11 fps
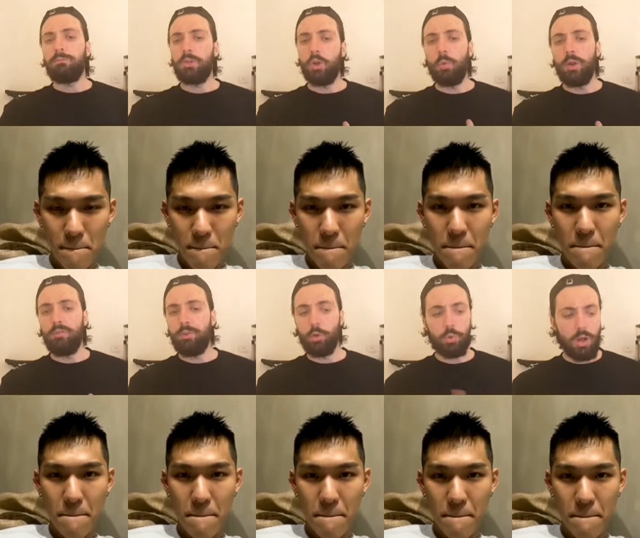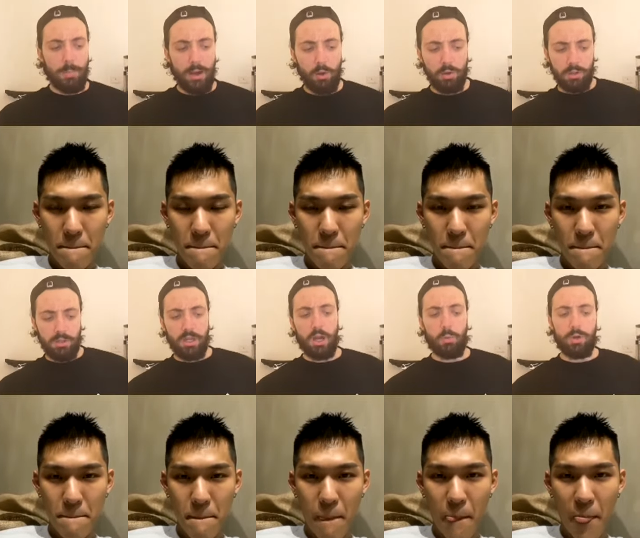Speaker 1: you know, we don't feel good about
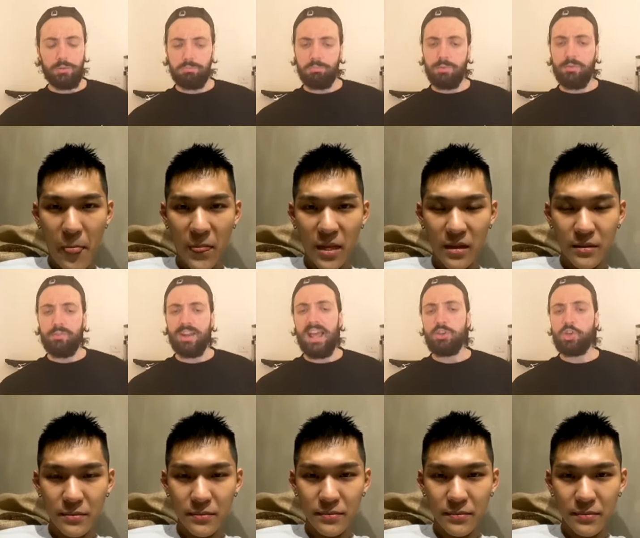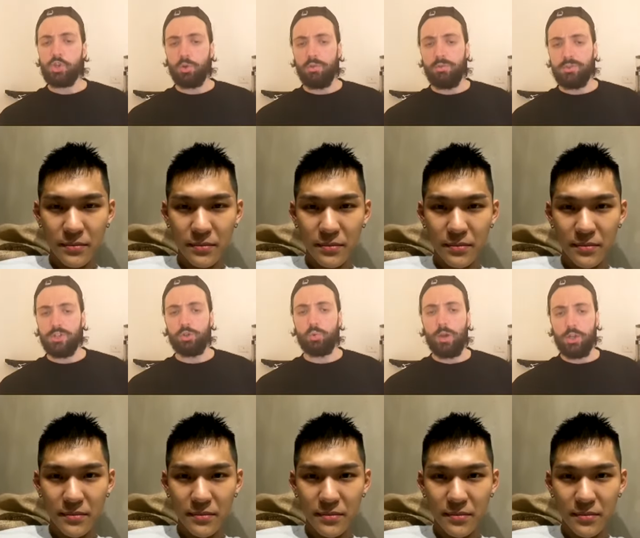our financial
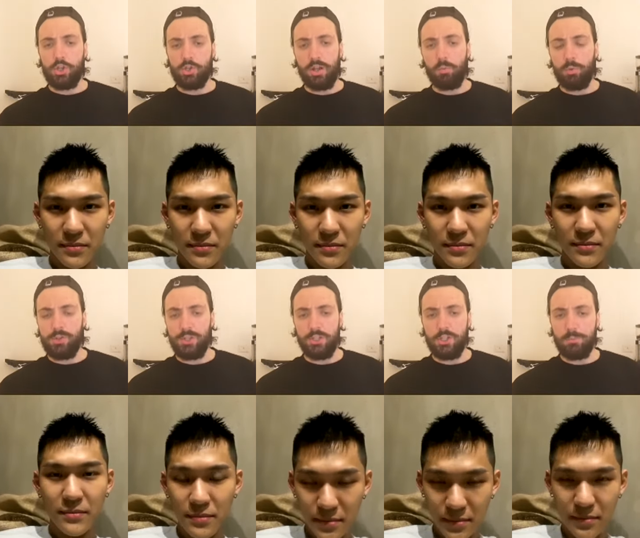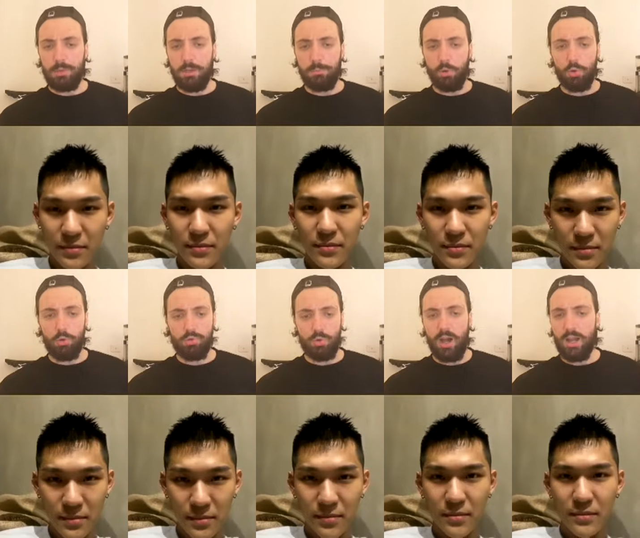situation and we see these people who
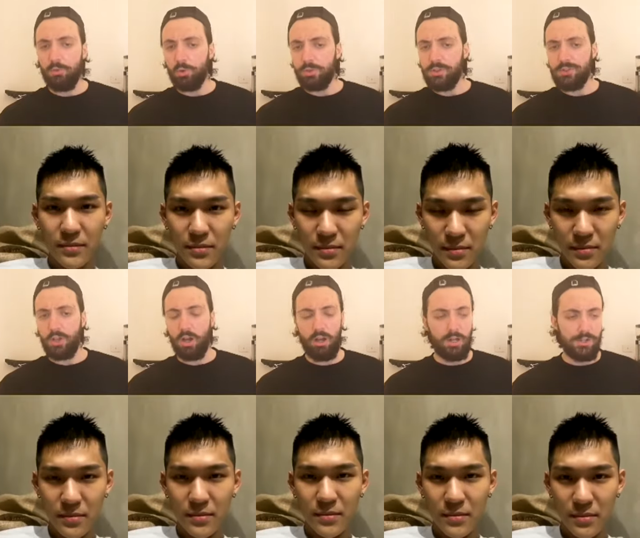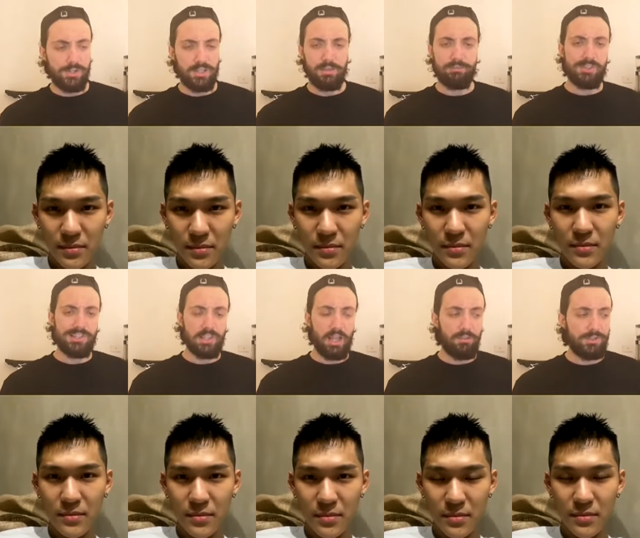drive all these cars and have
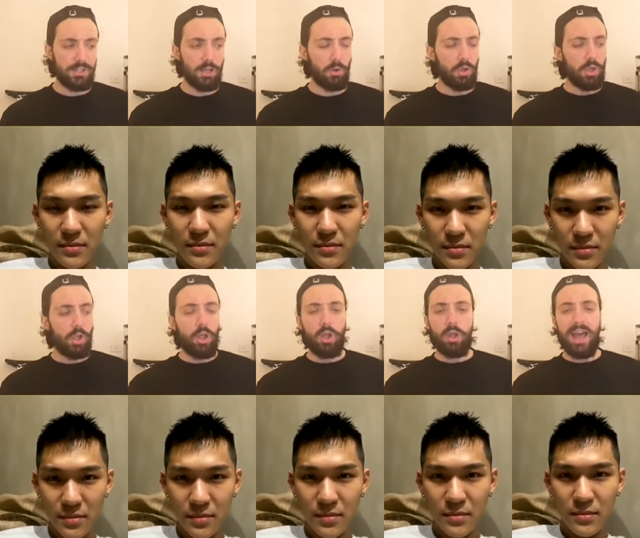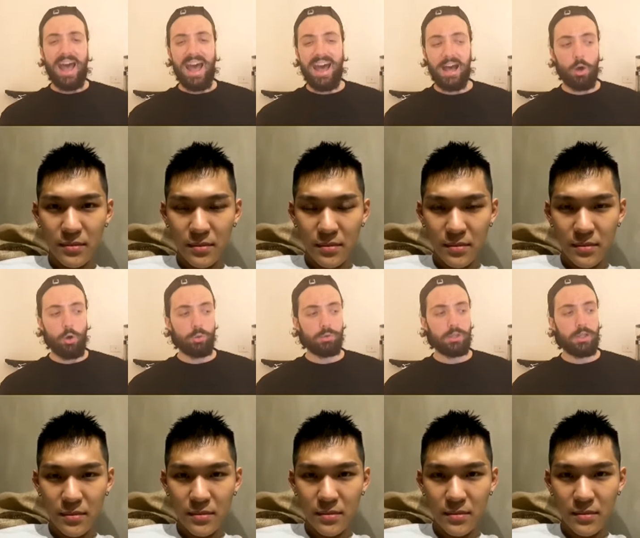this lifestyle
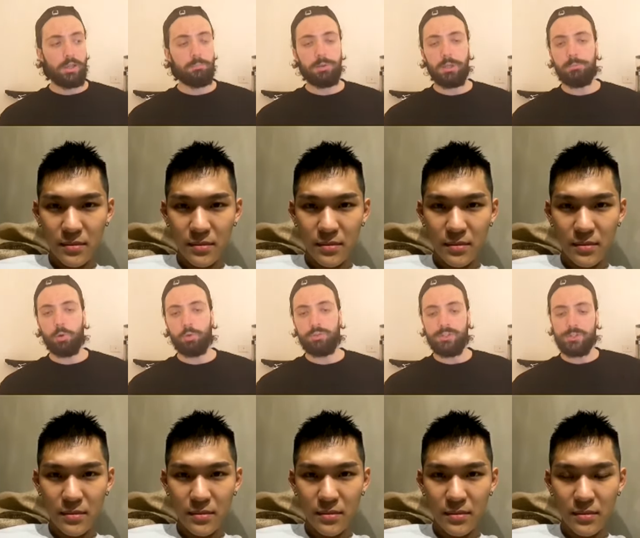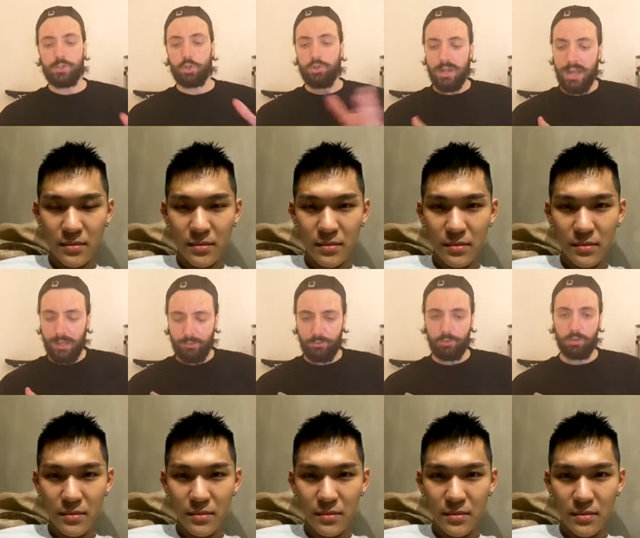how can people
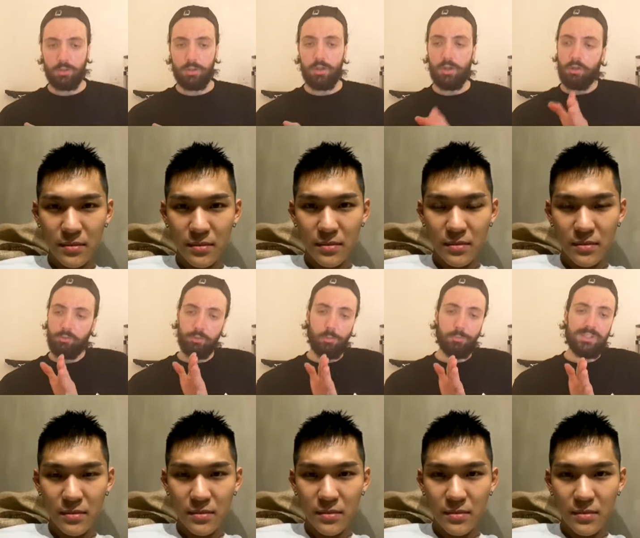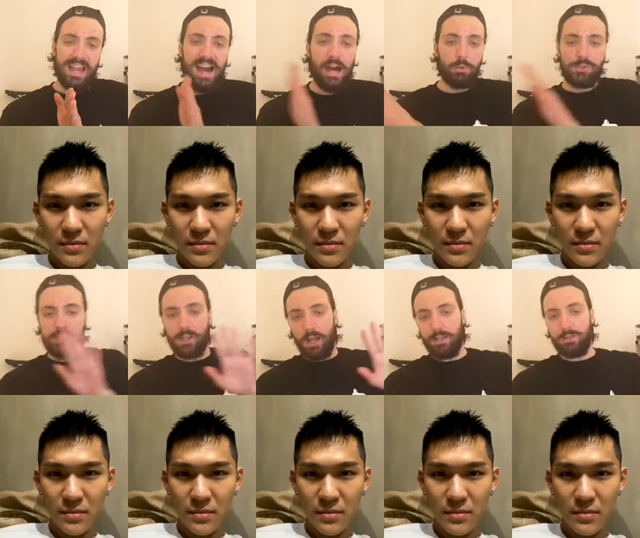disconnect from the
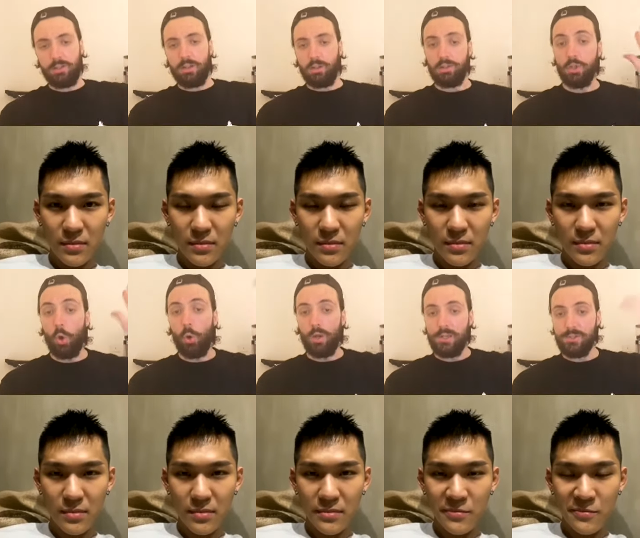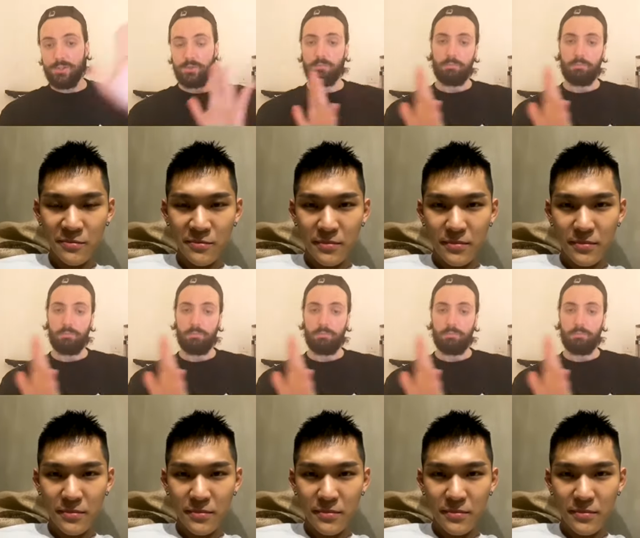outside noise